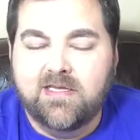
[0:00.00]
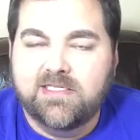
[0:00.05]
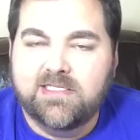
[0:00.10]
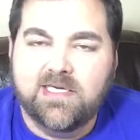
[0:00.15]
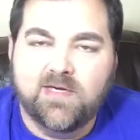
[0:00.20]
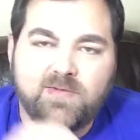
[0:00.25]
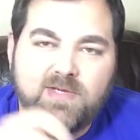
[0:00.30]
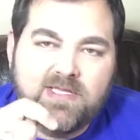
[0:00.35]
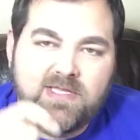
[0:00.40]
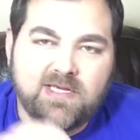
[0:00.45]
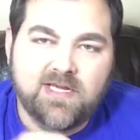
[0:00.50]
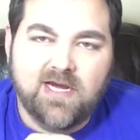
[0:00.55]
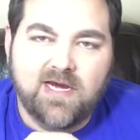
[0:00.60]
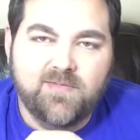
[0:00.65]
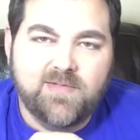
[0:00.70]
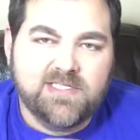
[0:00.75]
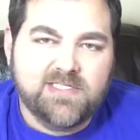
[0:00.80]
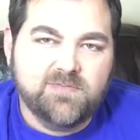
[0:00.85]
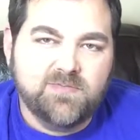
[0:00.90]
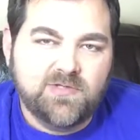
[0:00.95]
Tell me in the
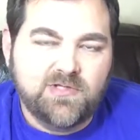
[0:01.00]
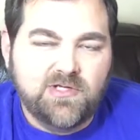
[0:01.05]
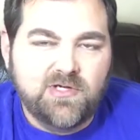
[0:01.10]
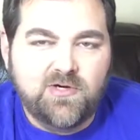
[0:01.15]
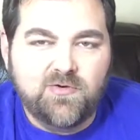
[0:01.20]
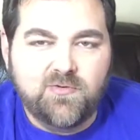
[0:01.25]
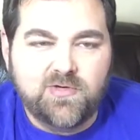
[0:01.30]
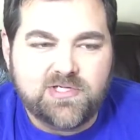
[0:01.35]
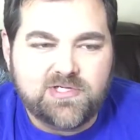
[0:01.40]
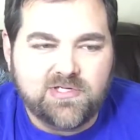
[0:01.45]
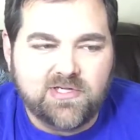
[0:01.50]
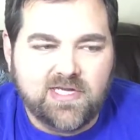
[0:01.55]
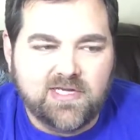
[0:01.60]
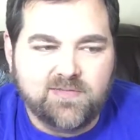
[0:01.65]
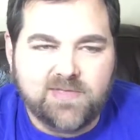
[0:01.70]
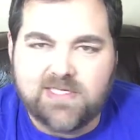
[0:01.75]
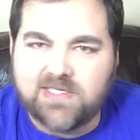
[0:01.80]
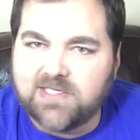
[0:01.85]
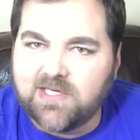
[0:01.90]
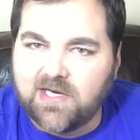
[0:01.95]
comments below what you'd like
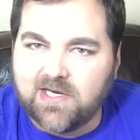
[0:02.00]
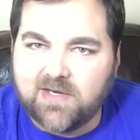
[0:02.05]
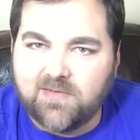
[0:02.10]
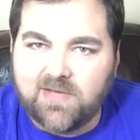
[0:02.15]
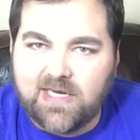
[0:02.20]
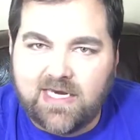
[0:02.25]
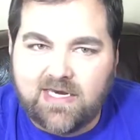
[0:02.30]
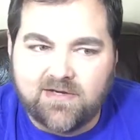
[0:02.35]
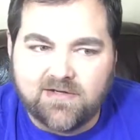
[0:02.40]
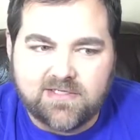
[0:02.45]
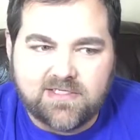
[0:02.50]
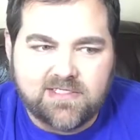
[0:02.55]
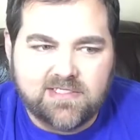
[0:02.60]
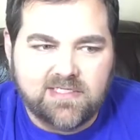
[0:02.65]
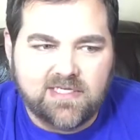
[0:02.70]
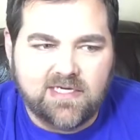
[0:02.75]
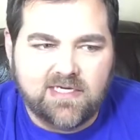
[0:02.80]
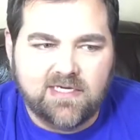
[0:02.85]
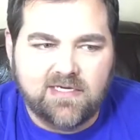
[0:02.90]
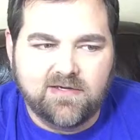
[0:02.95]
me to talk about,
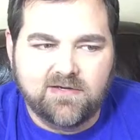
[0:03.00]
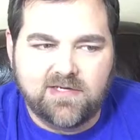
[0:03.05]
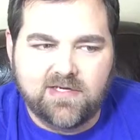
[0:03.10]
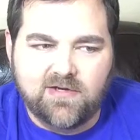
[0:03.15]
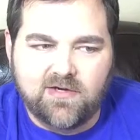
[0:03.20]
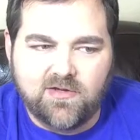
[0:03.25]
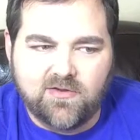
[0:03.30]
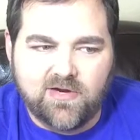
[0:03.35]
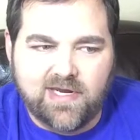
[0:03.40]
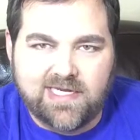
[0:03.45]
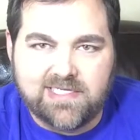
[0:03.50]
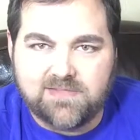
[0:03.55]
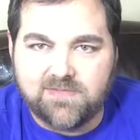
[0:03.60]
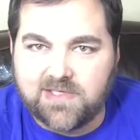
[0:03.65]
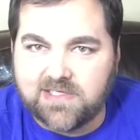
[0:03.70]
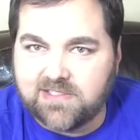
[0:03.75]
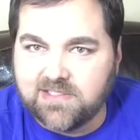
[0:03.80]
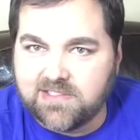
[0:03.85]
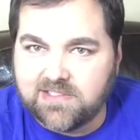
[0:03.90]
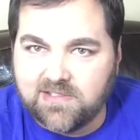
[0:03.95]
other
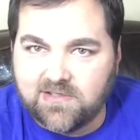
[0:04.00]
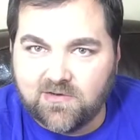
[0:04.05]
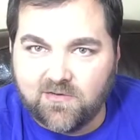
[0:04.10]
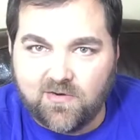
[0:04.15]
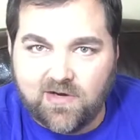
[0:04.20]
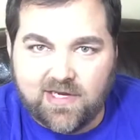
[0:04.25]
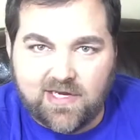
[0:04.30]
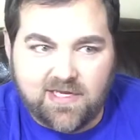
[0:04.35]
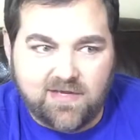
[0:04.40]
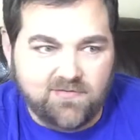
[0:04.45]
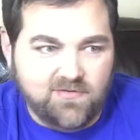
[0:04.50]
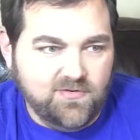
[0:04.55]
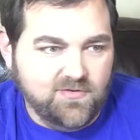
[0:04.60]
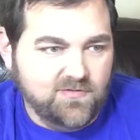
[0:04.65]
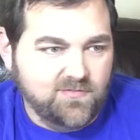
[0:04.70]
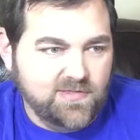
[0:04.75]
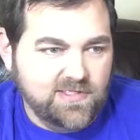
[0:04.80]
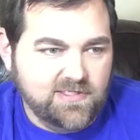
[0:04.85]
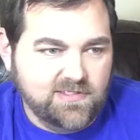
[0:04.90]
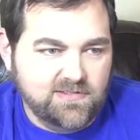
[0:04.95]
aspects of songwriting, if you
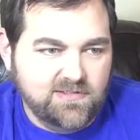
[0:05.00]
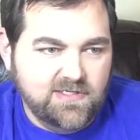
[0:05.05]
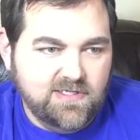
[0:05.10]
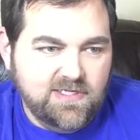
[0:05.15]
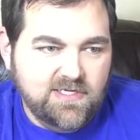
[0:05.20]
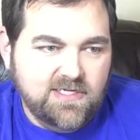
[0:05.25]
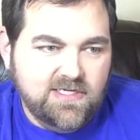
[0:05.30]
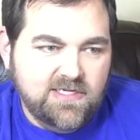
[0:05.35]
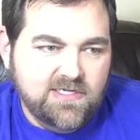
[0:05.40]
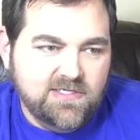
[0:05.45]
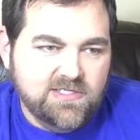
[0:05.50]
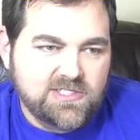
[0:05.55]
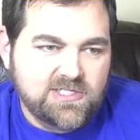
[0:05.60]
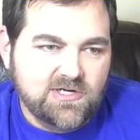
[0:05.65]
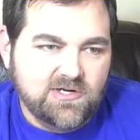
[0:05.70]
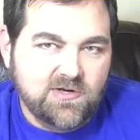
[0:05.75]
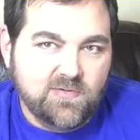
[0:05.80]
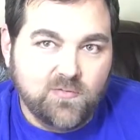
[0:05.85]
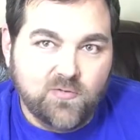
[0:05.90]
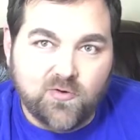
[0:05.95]
want me to
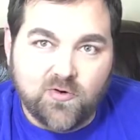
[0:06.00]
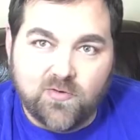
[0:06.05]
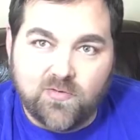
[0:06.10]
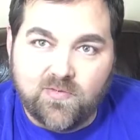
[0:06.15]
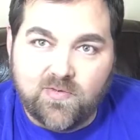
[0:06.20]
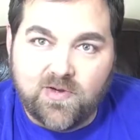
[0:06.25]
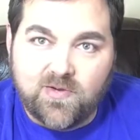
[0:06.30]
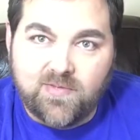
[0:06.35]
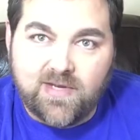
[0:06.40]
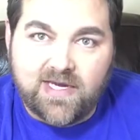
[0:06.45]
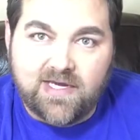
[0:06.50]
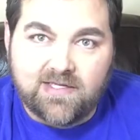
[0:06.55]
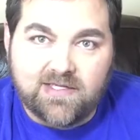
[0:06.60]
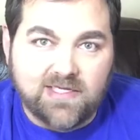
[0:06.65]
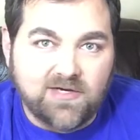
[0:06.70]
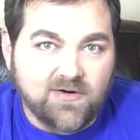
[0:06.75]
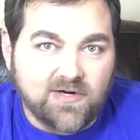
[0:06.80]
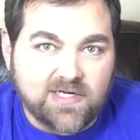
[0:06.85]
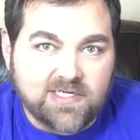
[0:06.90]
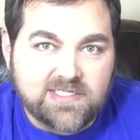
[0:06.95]
share you more about
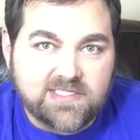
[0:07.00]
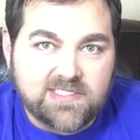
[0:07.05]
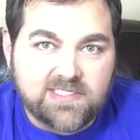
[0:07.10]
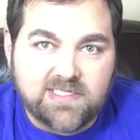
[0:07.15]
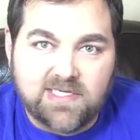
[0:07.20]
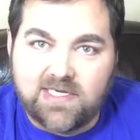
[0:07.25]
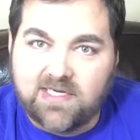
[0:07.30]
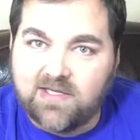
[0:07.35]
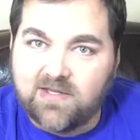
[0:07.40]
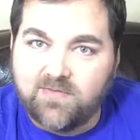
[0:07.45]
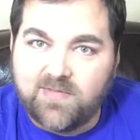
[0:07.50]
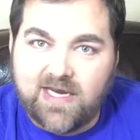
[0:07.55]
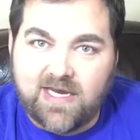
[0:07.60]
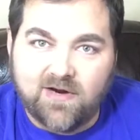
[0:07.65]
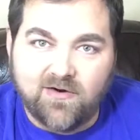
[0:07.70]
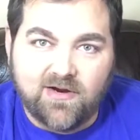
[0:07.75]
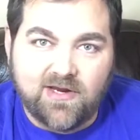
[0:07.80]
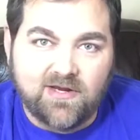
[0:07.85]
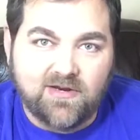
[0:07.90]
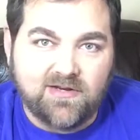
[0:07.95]
lyrics, the
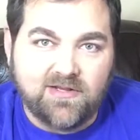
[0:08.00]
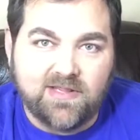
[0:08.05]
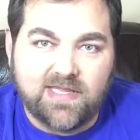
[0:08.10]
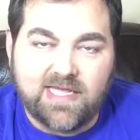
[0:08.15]
background and